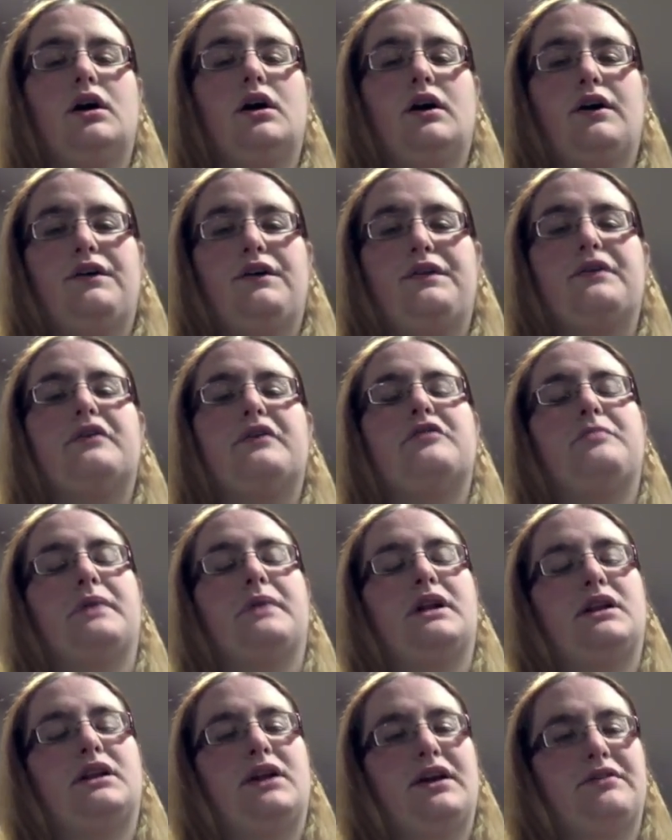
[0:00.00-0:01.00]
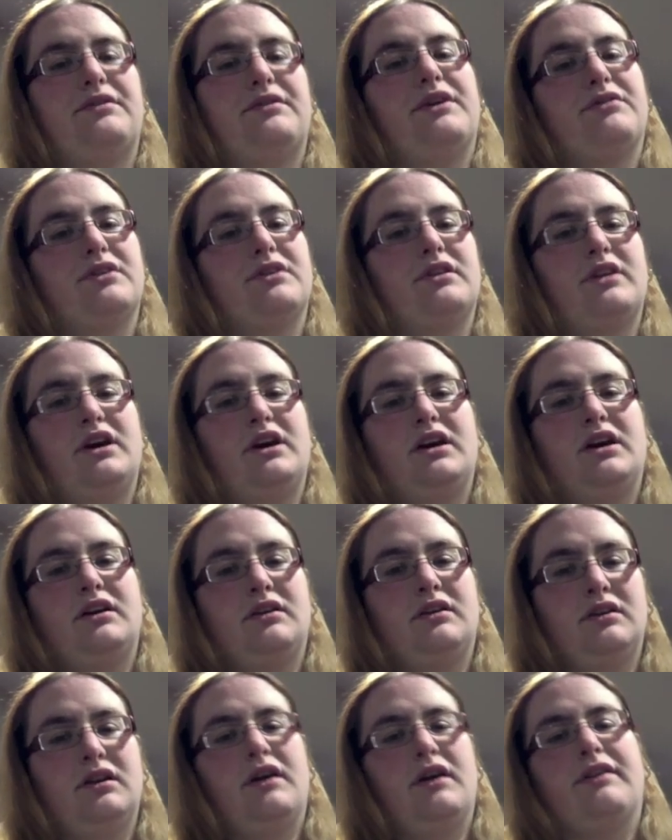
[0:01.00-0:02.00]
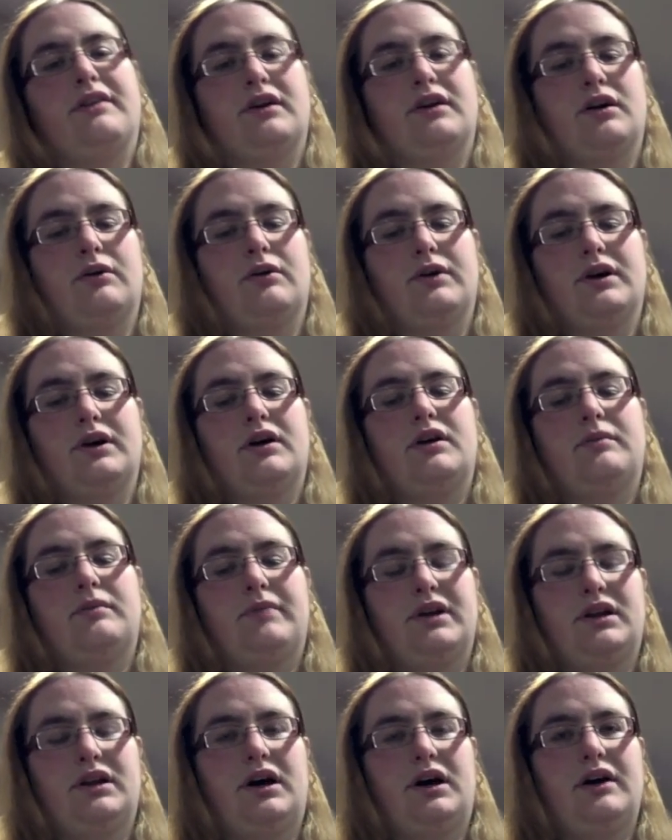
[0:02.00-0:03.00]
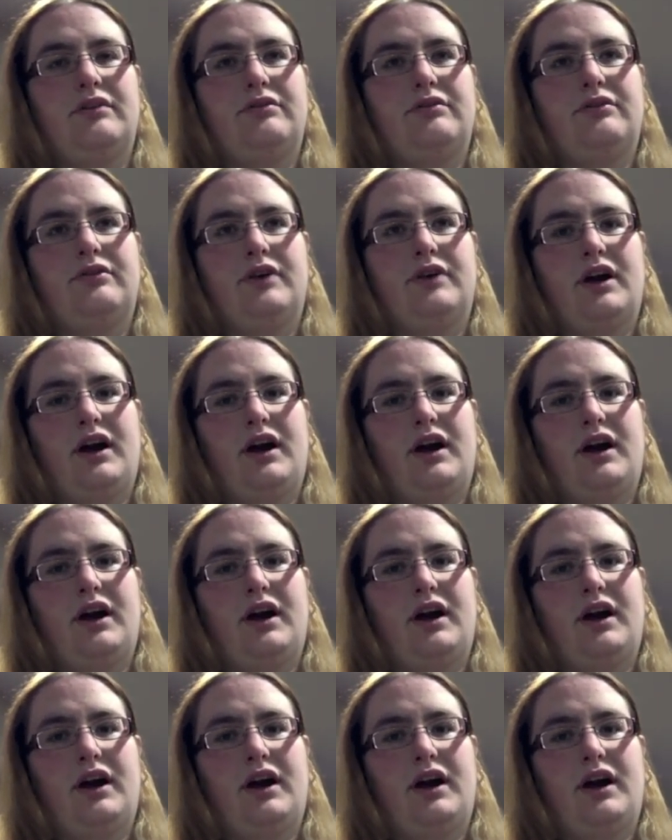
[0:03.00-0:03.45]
There has been a lot of everything and nothing going on in my life.